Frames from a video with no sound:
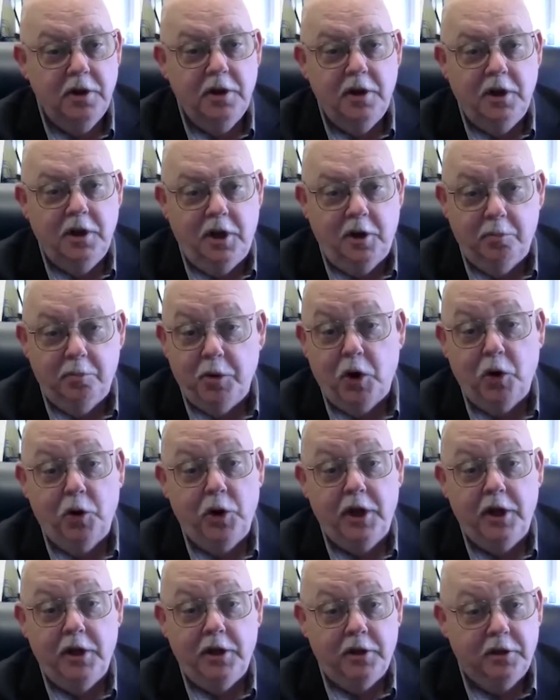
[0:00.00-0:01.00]

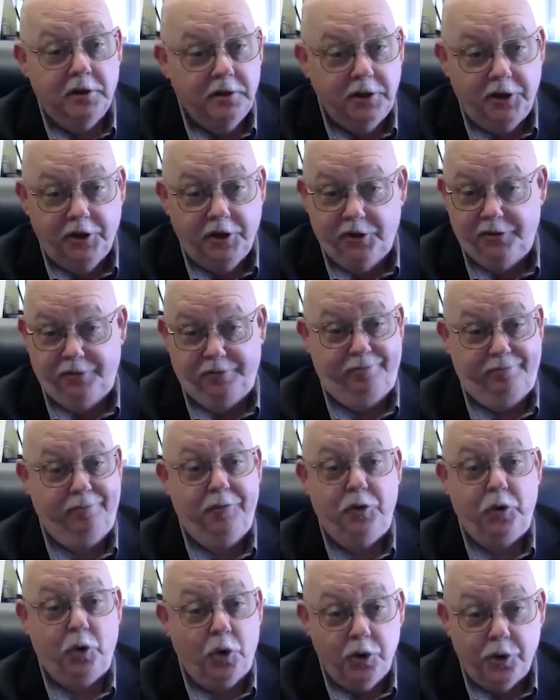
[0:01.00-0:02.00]
Boeing, you know,
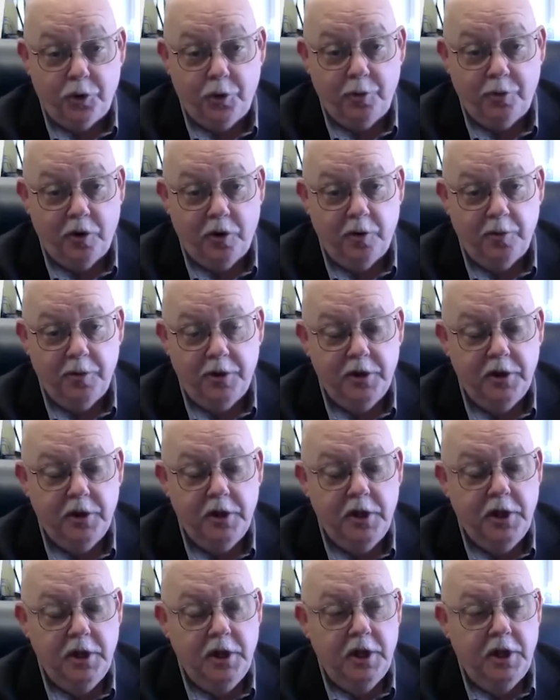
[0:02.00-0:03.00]
Northrop Grumman,
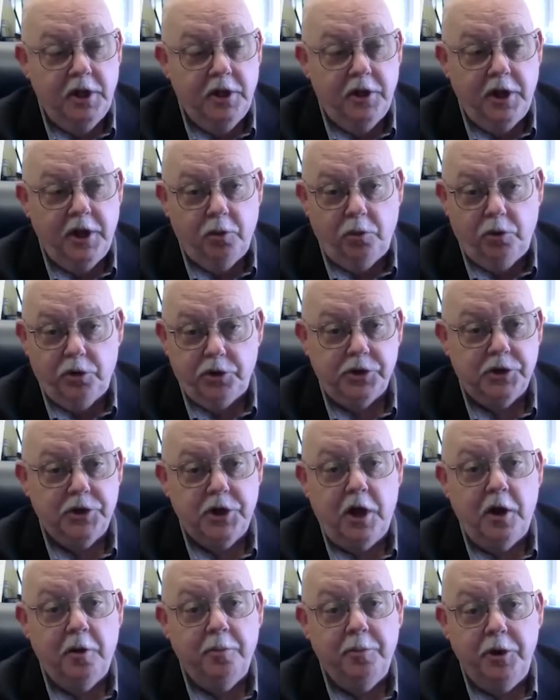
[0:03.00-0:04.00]
that will
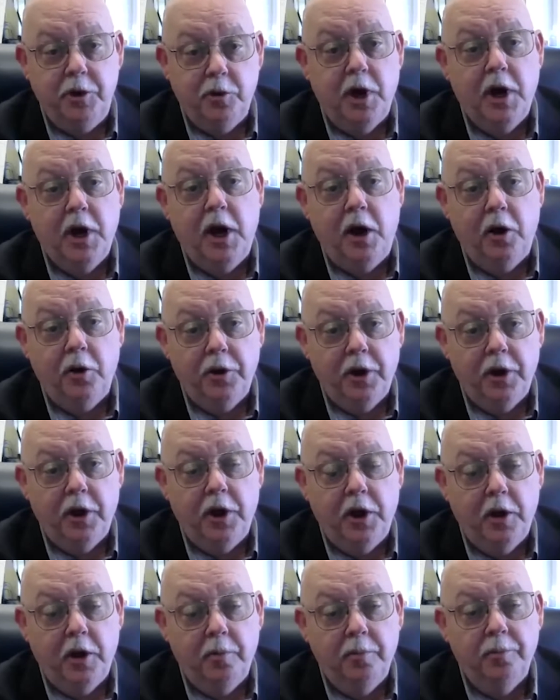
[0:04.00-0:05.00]
stomp you out.
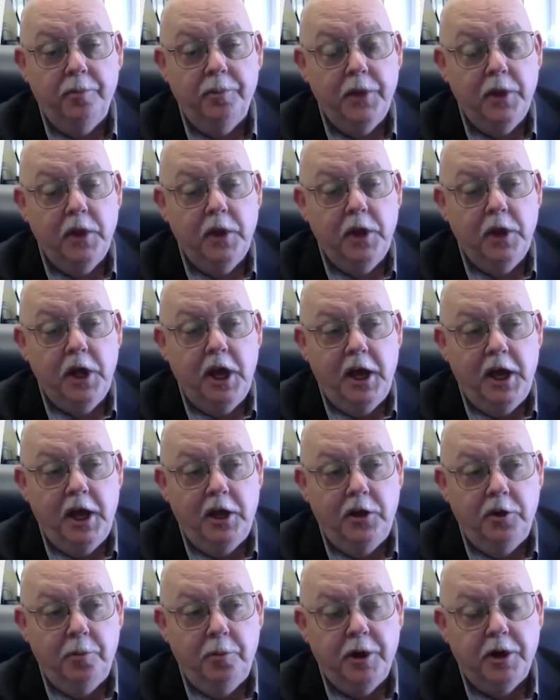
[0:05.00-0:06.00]

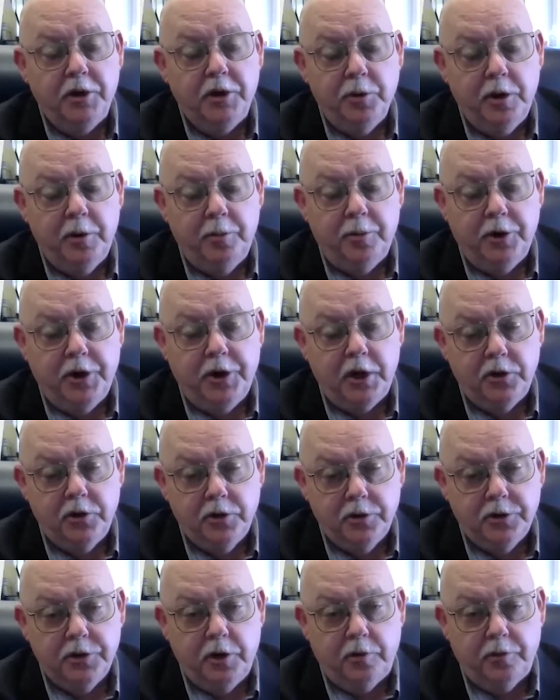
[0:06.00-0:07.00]
And the best way to protect
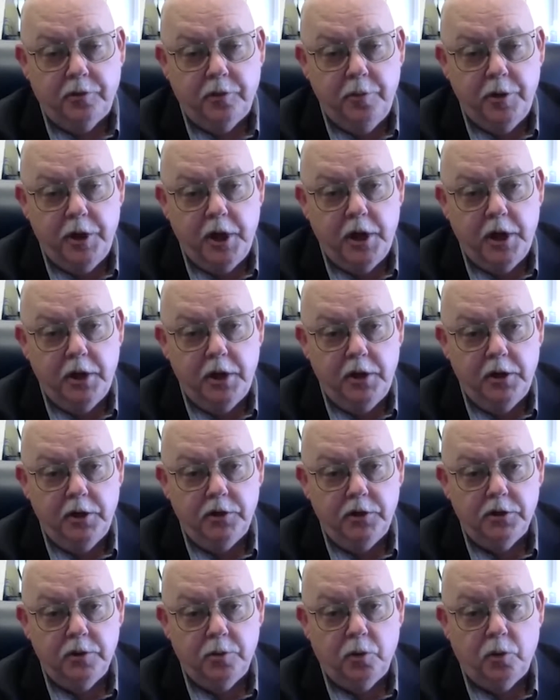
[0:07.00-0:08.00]
yourself from that
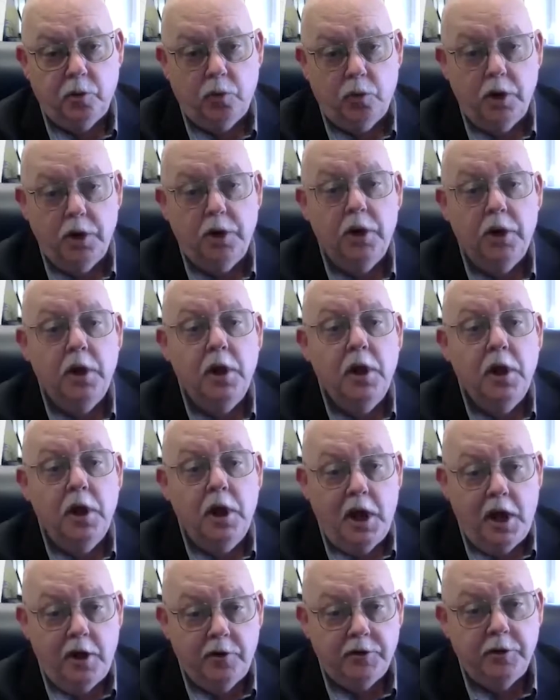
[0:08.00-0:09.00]
is, number one,
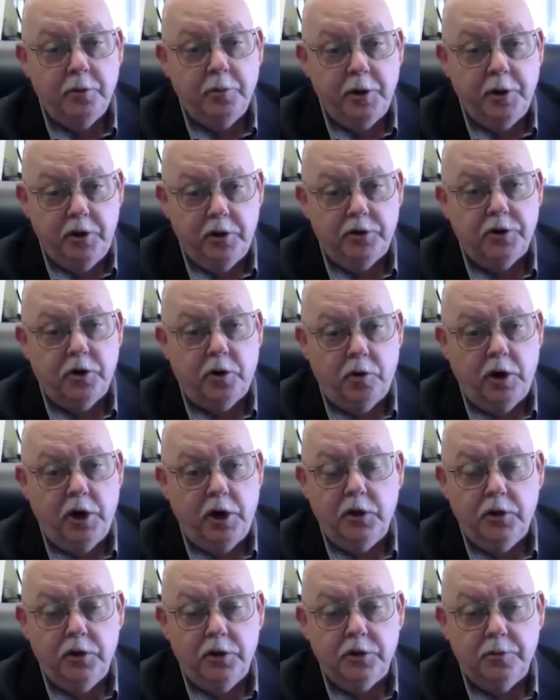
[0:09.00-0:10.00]
have somebody that's already
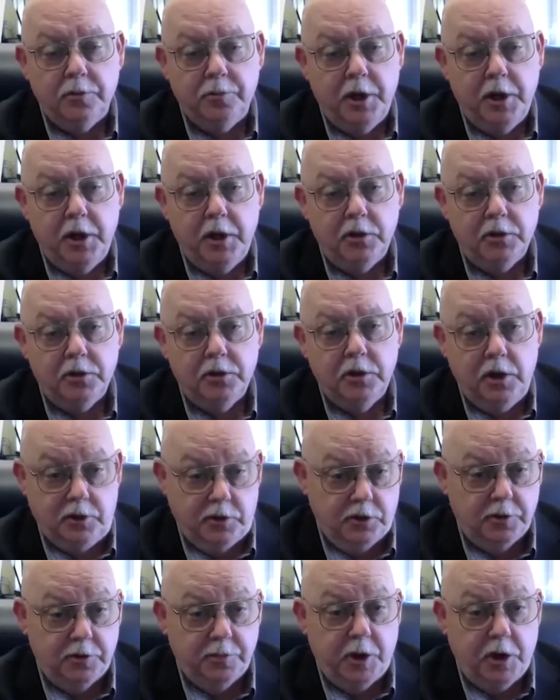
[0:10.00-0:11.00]
in the space as a
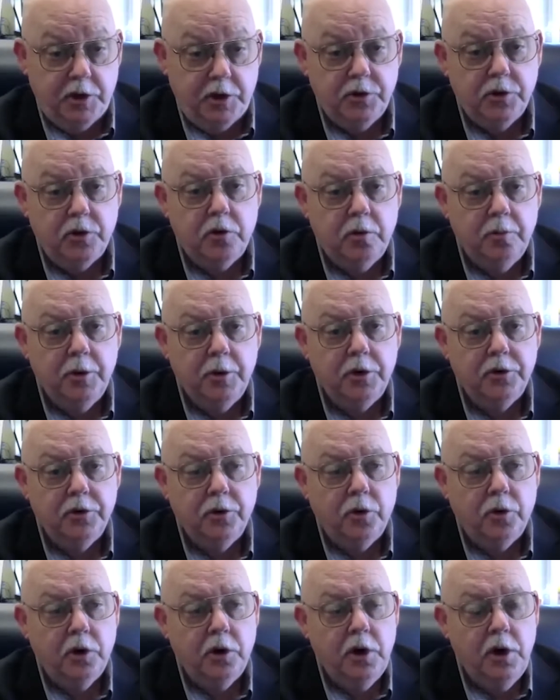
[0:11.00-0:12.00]
sponsor or
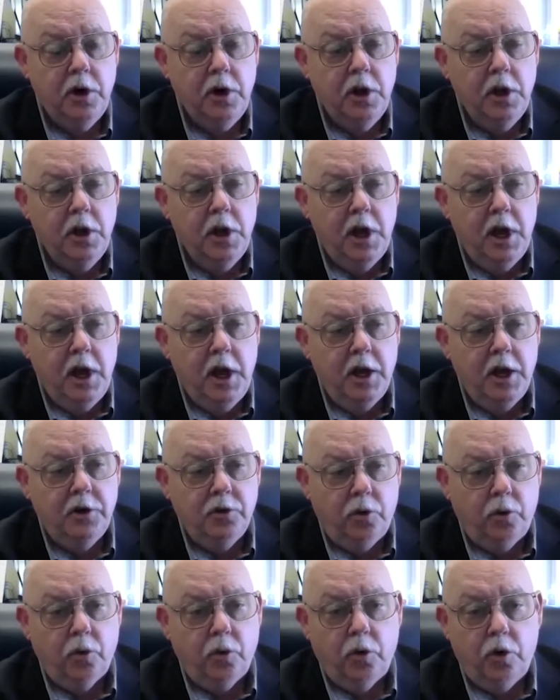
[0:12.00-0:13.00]
mentor, and
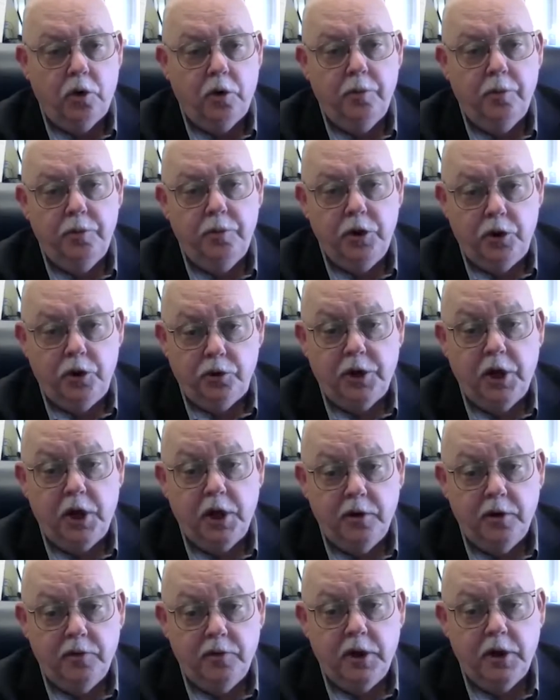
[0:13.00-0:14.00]
or, you know, take
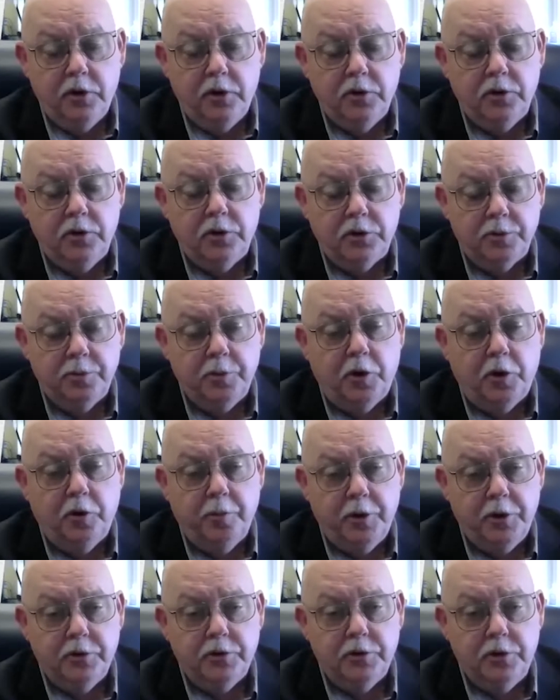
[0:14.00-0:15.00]
advantage of the small
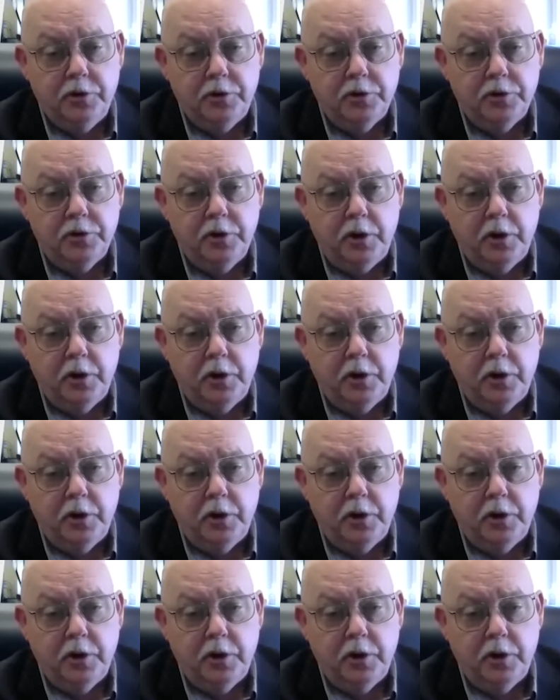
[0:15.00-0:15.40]
business